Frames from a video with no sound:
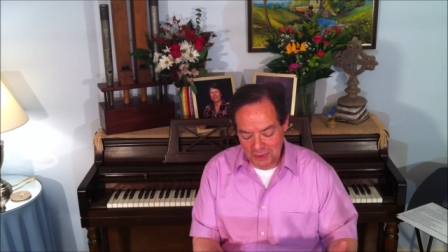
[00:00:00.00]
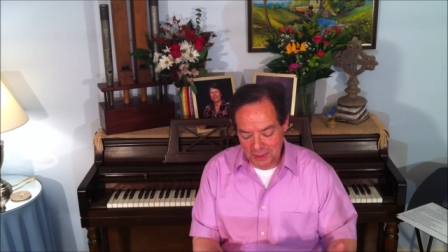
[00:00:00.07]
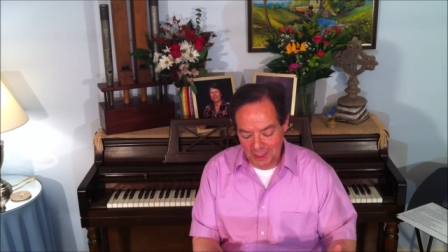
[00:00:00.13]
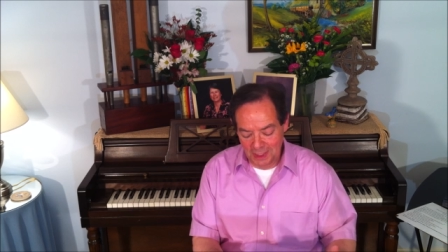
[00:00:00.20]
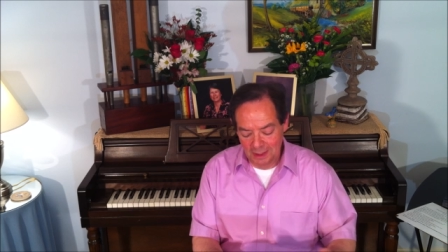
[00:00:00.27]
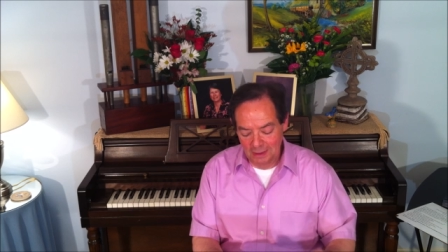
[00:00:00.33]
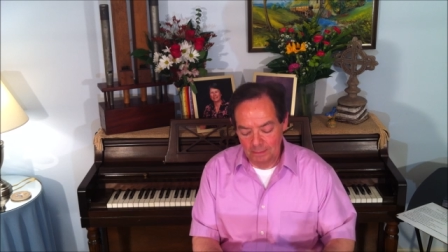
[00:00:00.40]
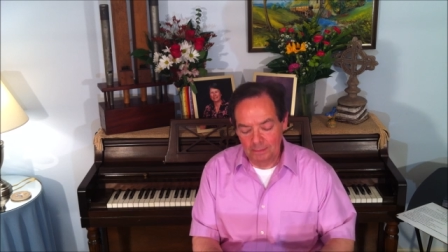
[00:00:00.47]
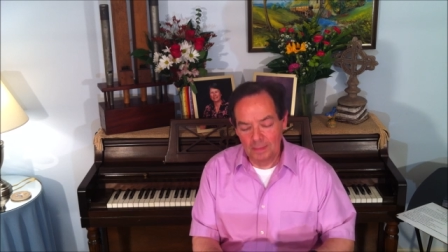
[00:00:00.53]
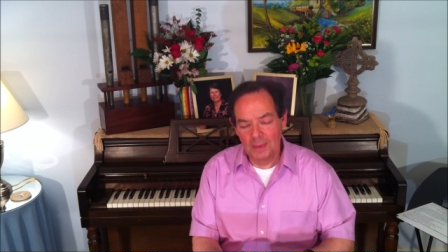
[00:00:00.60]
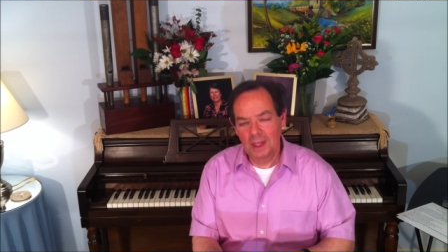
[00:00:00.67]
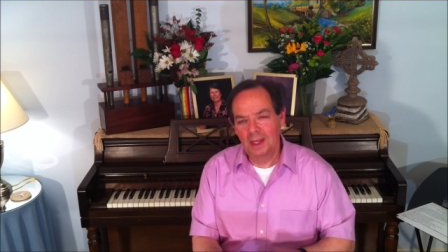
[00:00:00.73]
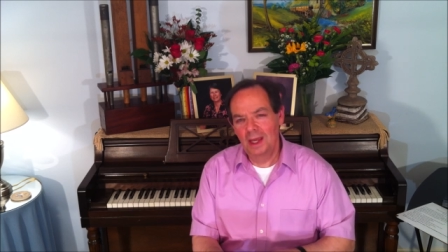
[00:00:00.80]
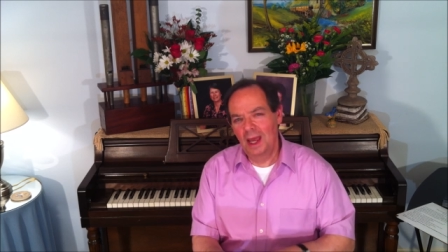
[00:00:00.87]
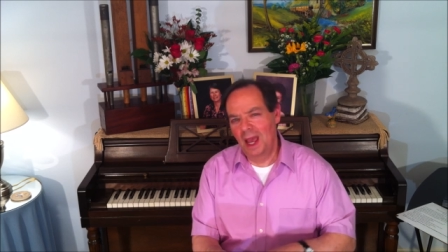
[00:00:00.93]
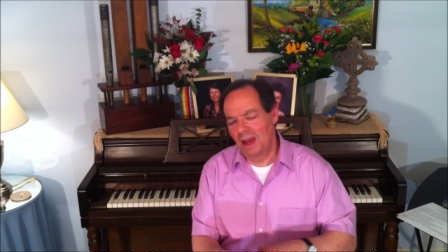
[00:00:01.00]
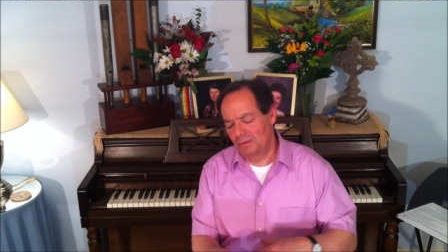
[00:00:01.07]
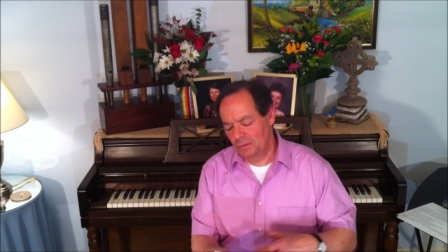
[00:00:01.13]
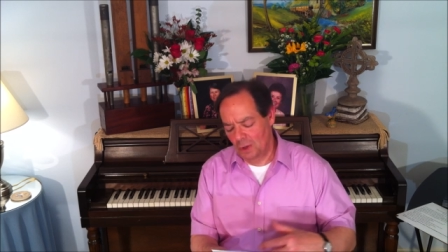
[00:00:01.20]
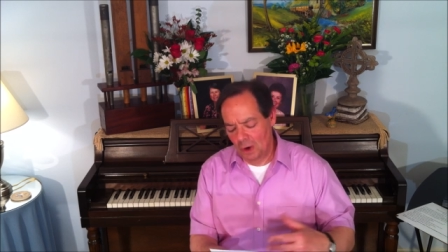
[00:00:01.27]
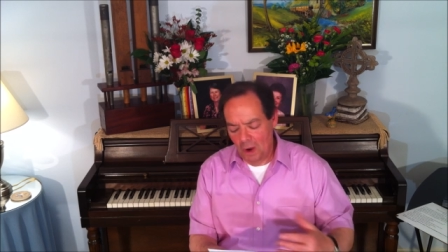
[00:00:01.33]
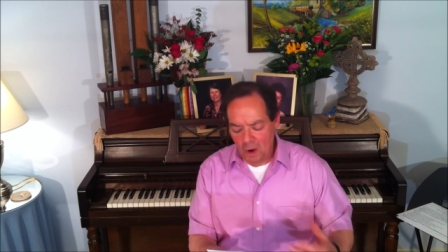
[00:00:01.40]
have said,
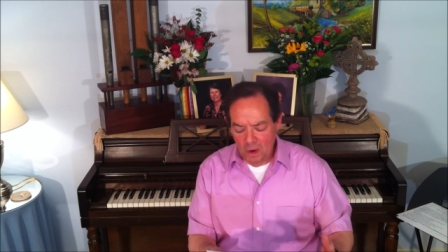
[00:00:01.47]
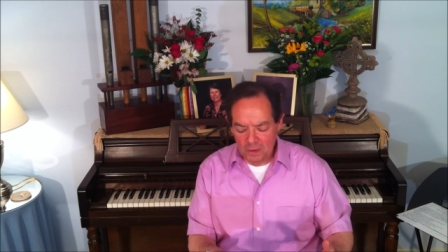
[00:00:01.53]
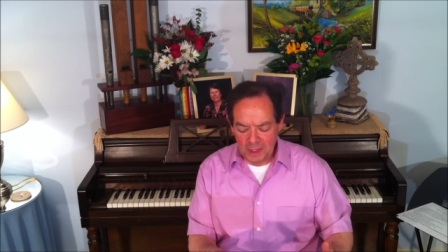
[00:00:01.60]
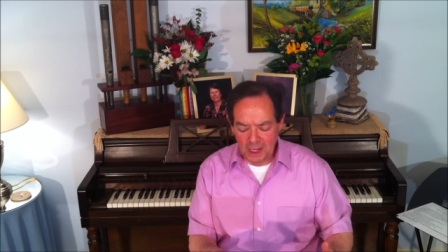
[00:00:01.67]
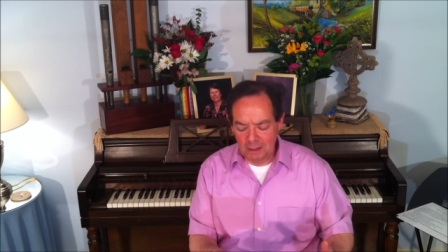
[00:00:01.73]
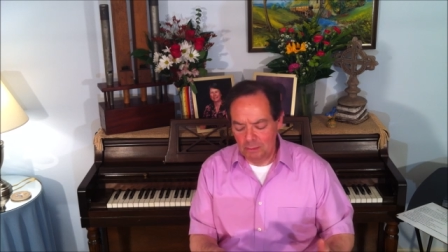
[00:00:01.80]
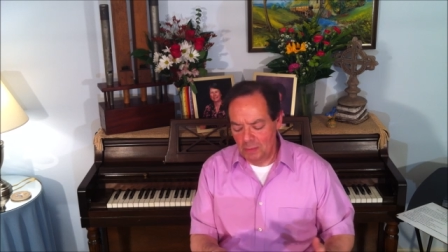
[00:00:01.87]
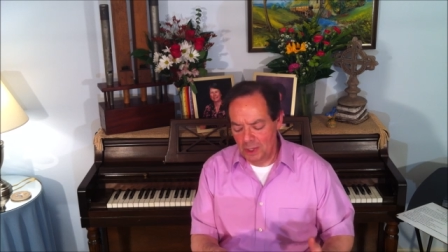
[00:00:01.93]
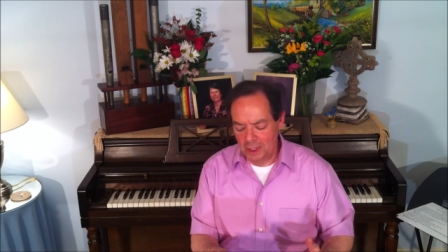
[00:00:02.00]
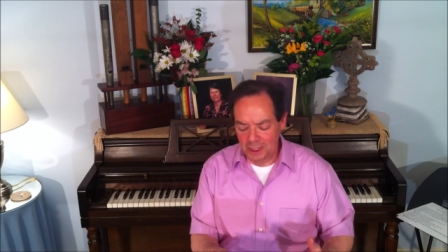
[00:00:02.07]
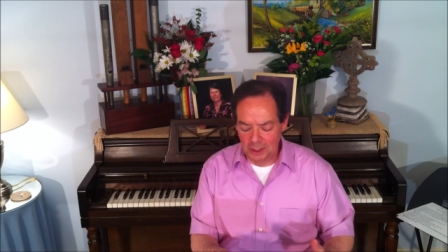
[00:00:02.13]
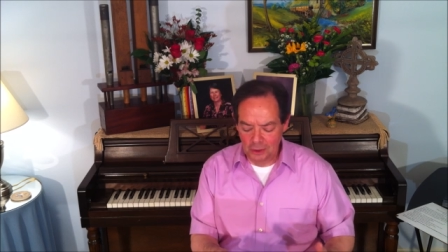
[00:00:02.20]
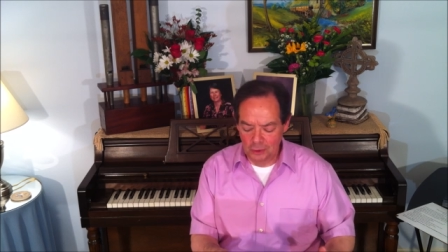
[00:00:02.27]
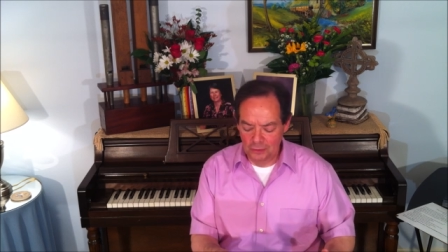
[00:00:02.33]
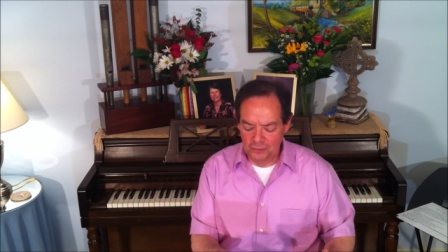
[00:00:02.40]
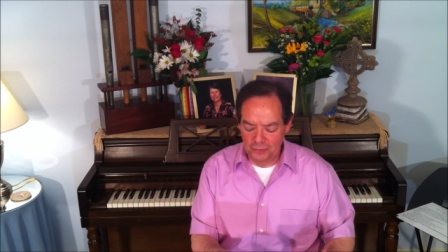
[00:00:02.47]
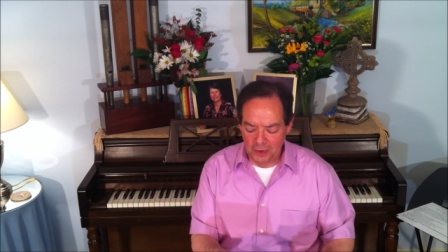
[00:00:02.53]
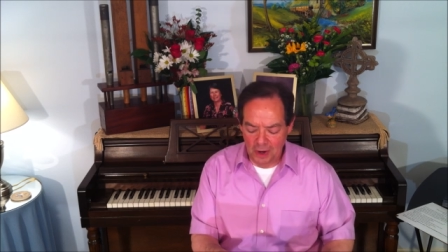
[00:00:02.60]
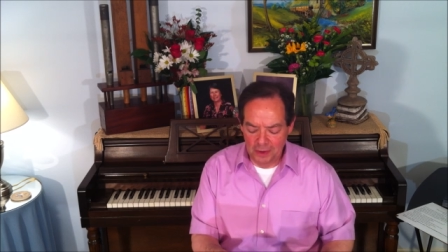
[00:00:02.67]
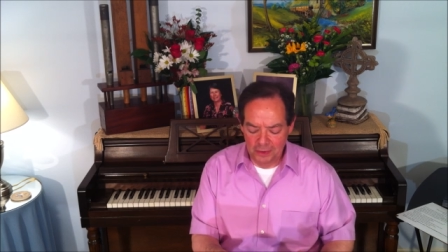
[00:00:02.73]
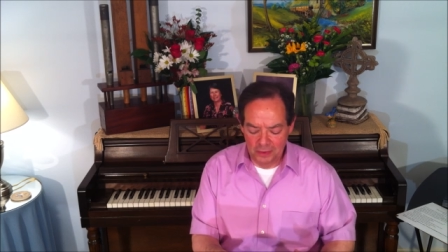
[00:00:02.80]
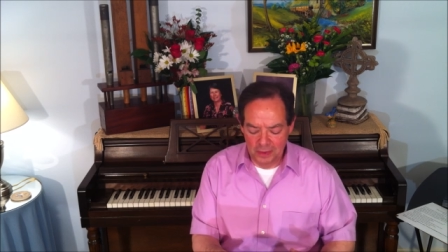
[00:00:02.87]
after all that money your
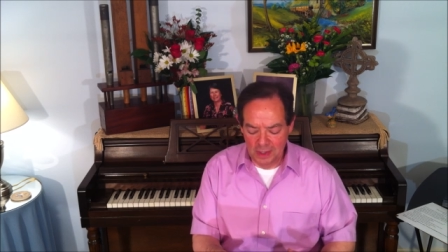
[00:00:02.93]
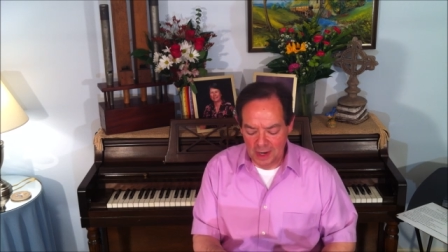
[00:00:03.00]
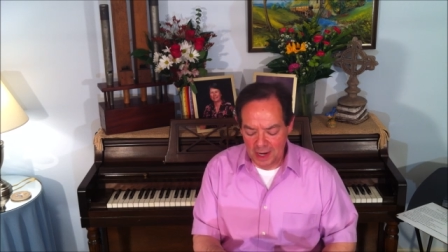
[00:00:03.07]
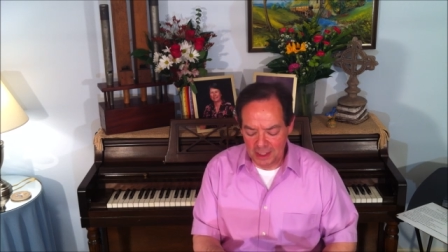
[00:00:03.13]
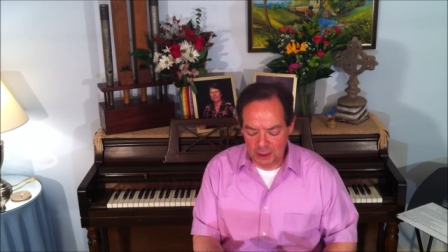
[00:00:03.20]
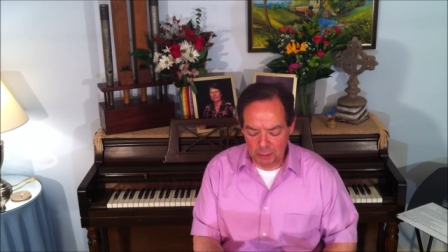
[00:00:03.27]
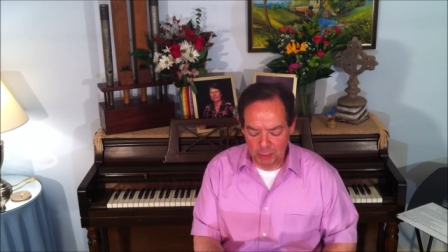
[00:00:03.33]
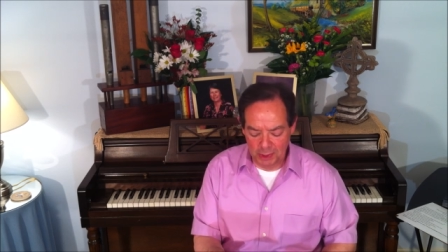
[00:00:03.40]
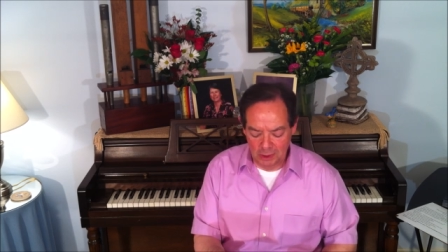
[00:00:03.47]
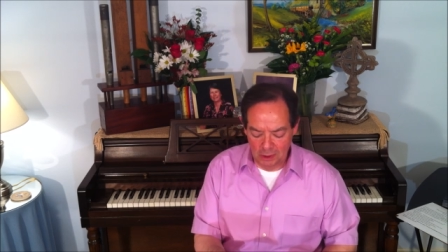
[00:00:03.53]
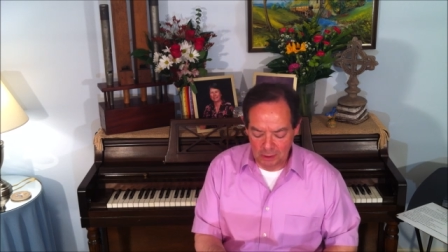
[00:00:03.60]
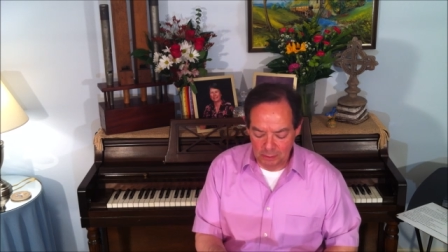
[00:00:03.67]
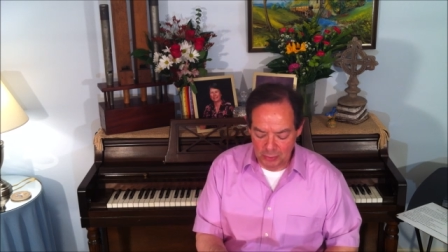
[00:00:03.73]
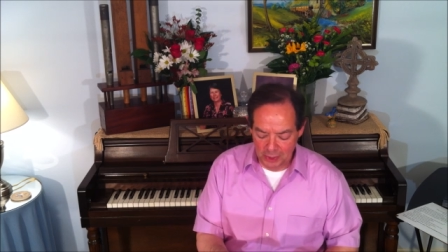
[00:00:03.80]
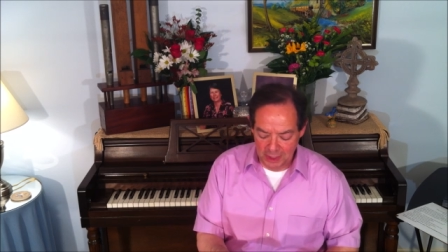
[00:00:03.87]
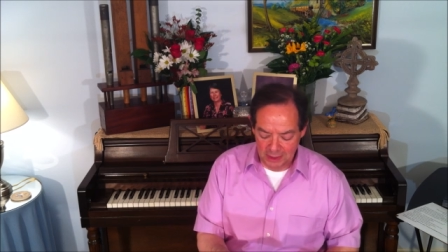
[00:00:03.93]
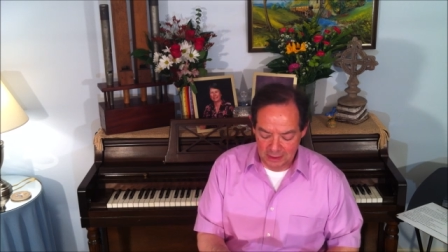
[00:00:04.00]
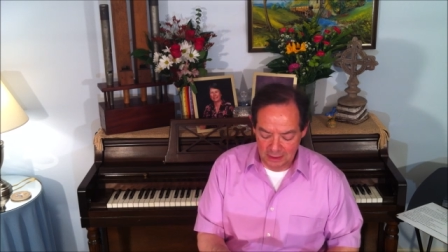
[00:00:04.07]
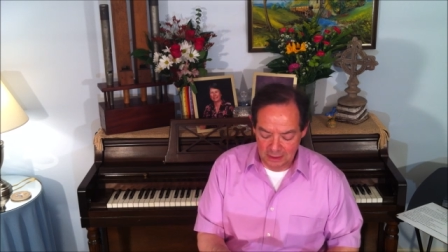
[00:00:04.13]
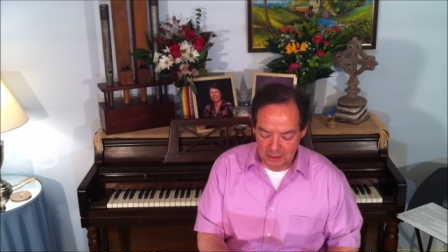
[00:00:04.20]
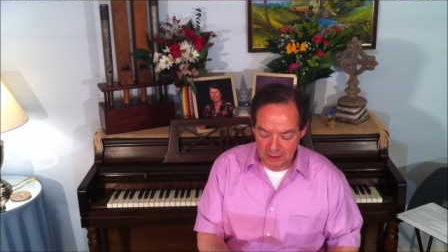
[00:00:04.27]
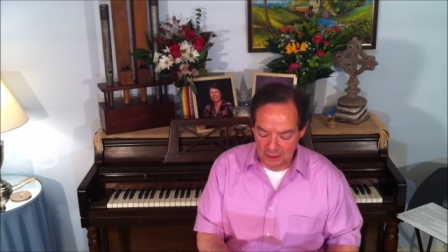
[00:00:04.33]
father and I spent on
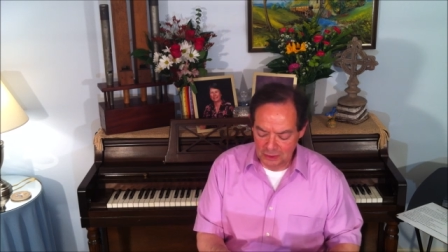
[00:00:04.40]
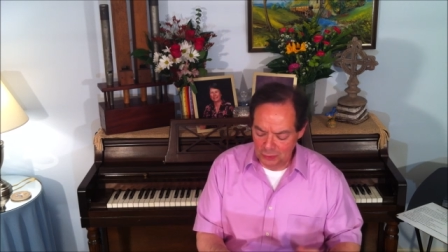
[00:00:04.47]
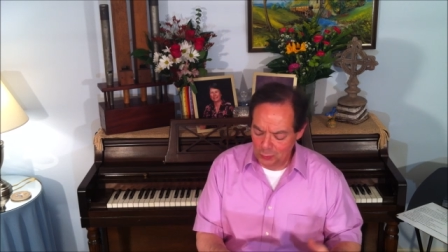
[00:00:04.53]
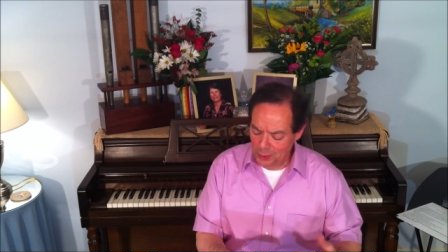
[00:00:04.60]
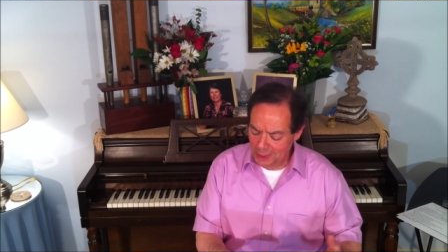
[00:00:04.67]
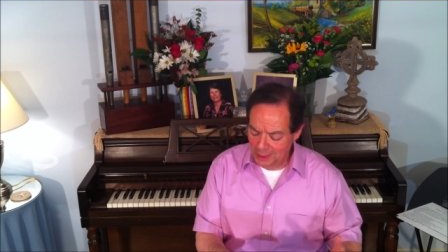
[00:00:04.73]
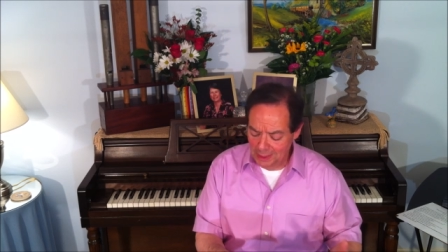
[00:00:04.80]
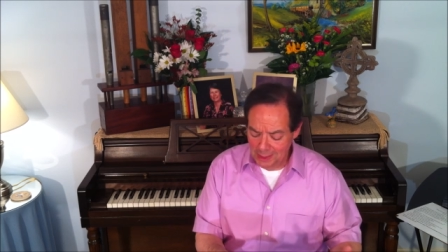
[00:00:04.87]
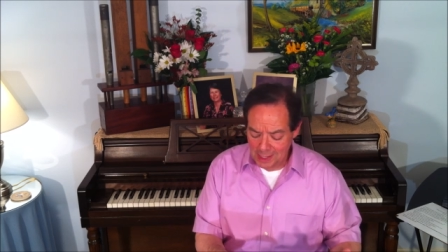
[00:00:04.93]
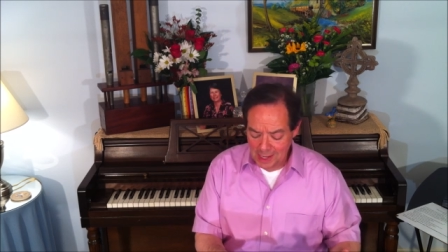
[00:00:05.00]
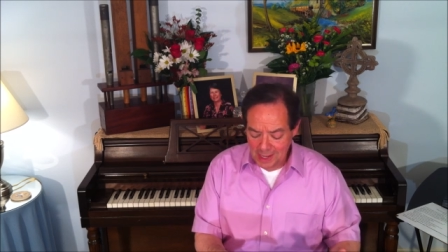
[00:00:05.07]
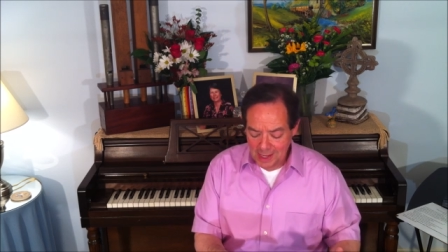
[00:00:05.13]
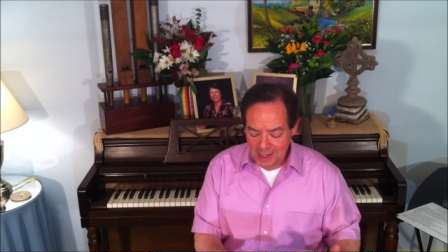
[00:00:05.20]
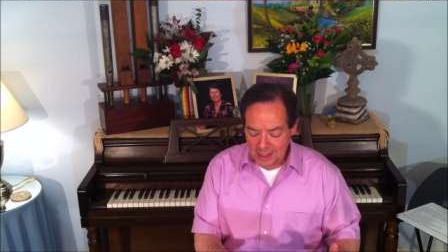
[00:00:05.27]
braces, sweetie,